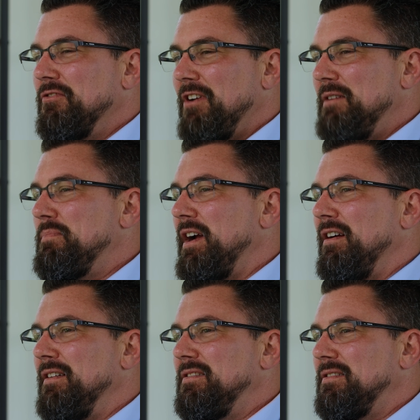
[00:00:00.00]
great
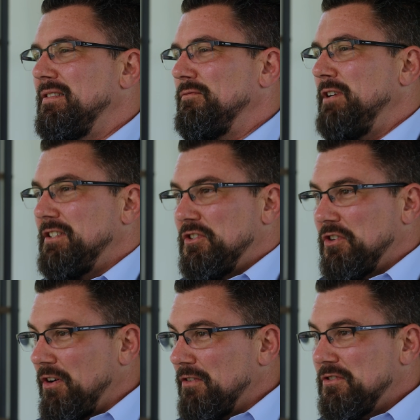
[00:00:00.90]
parents, went to
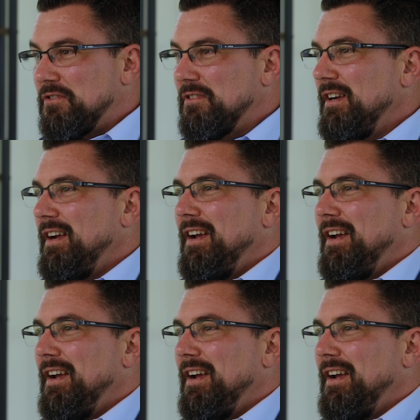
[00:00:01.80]
church,